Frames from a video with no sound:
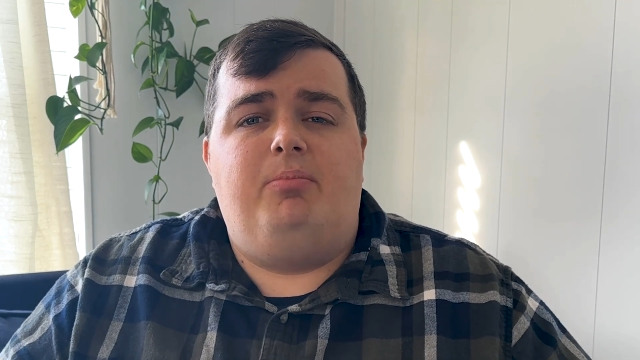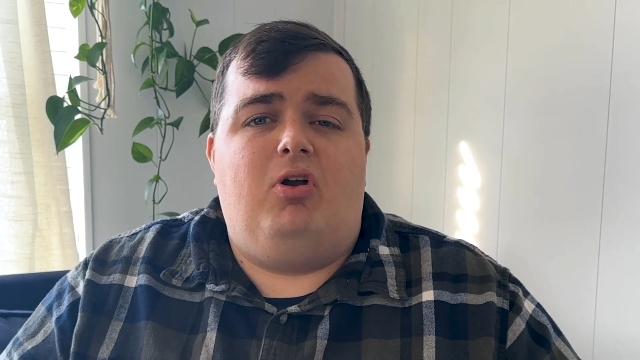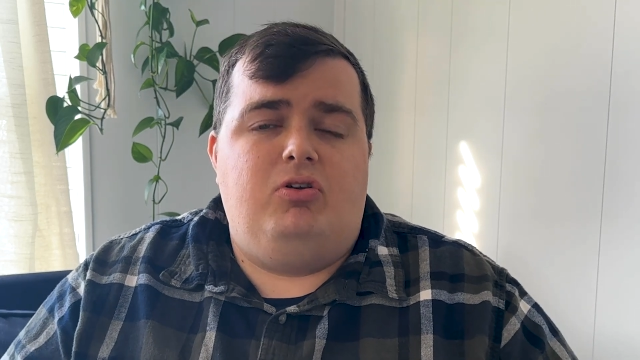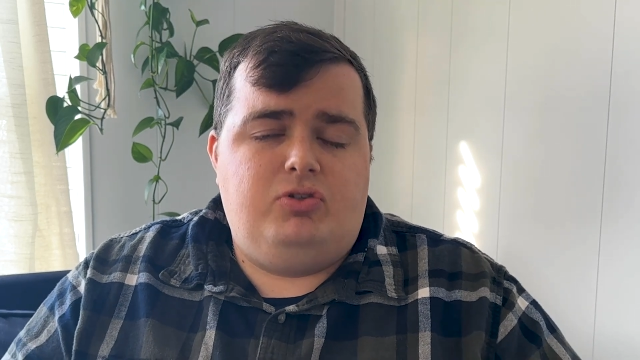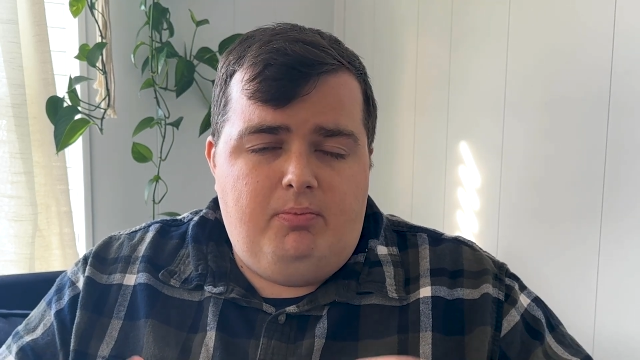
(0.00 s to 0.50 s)
but
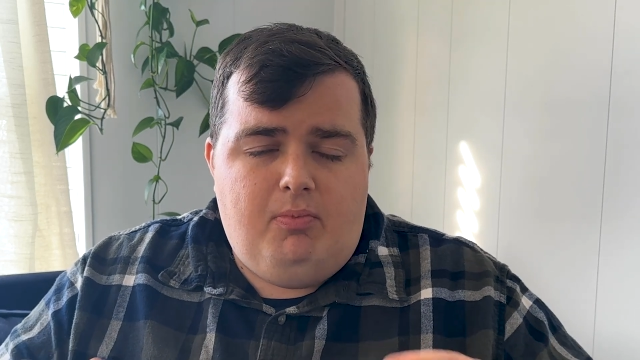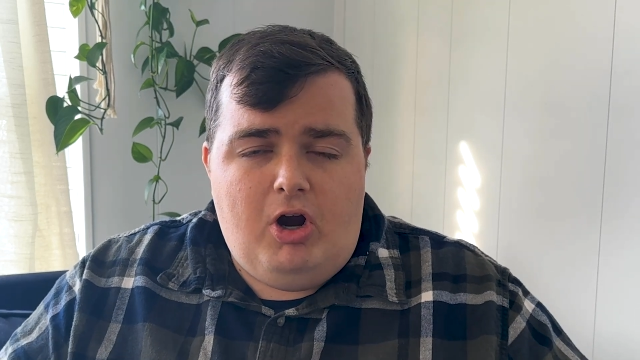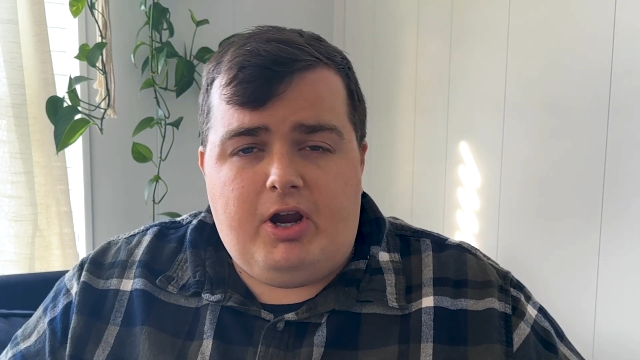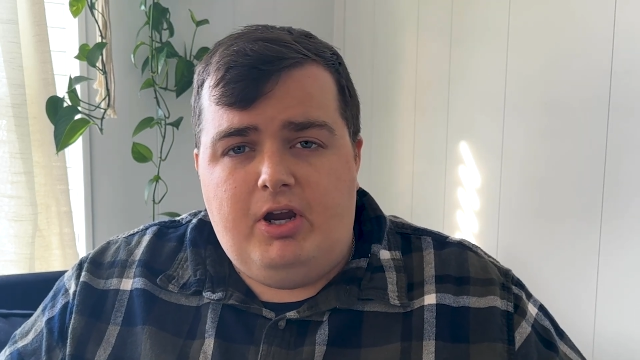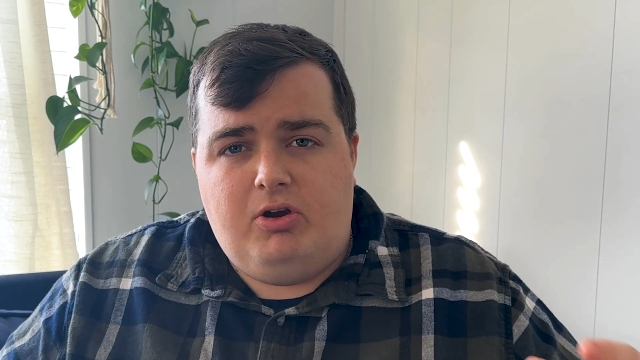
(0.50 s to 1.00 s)
also
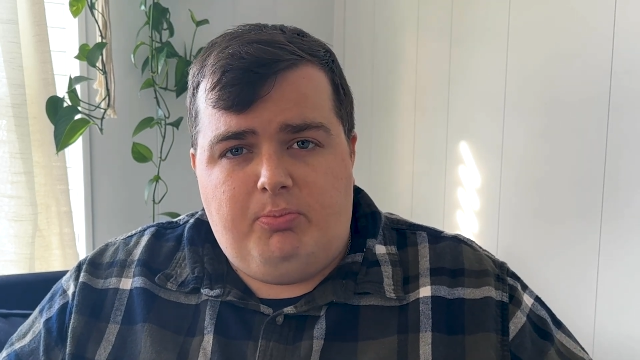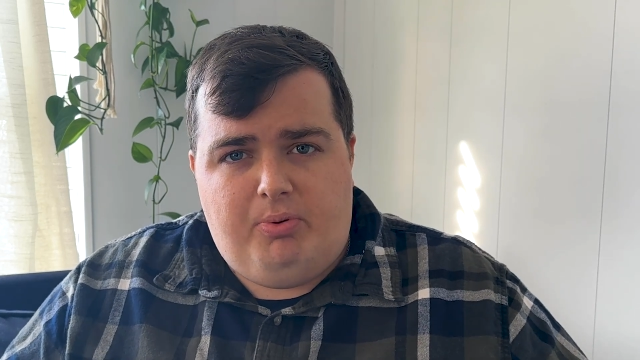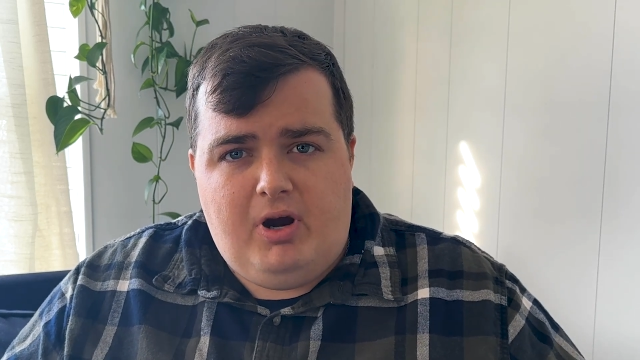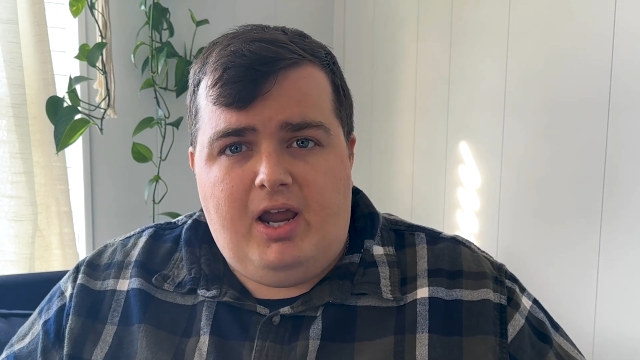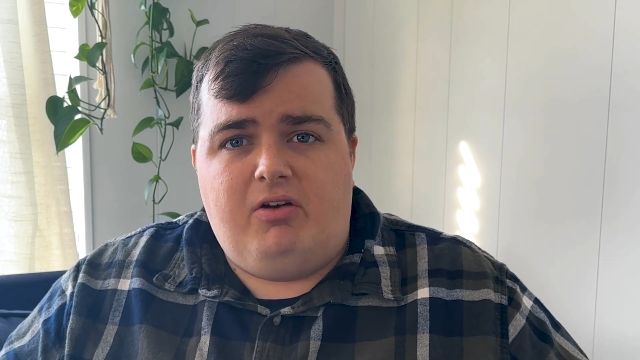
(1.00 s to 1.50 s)
market your
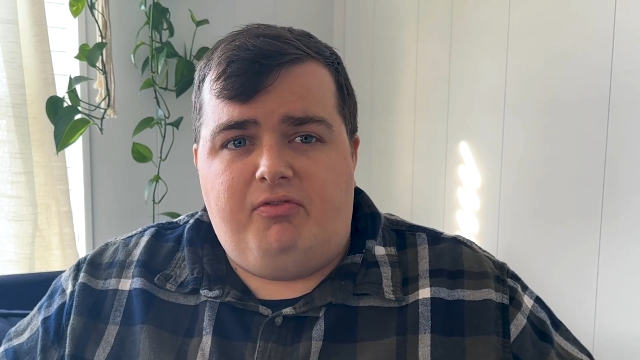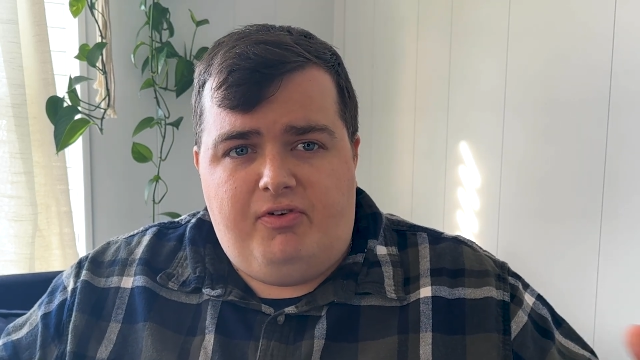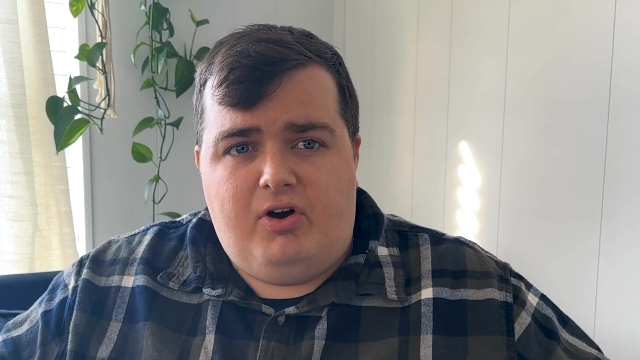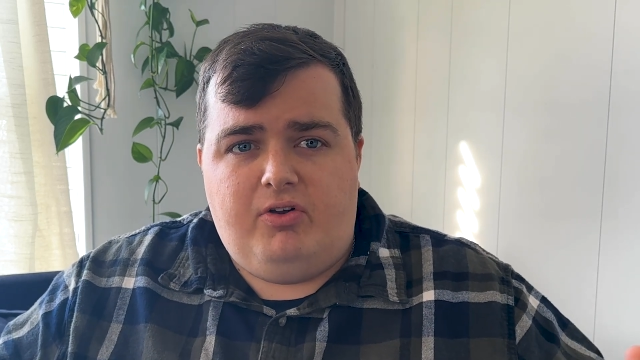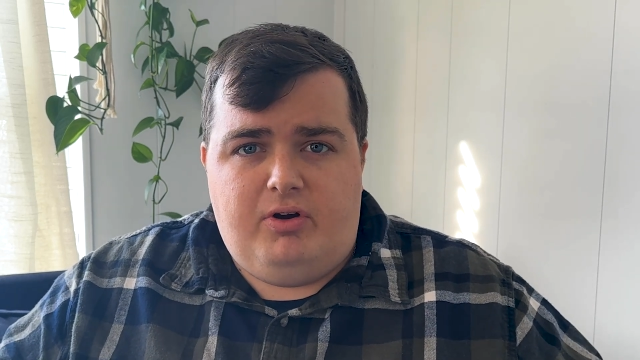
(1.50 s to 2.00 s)
brand
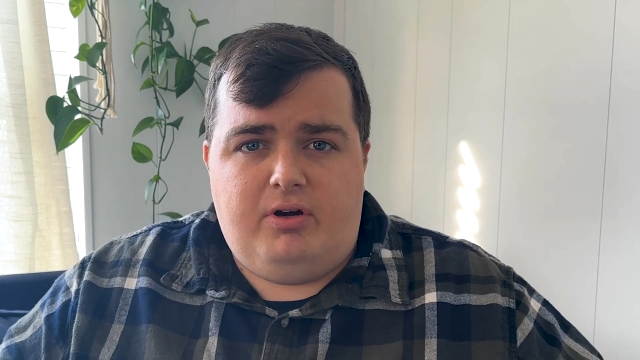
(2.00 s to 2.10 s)
further.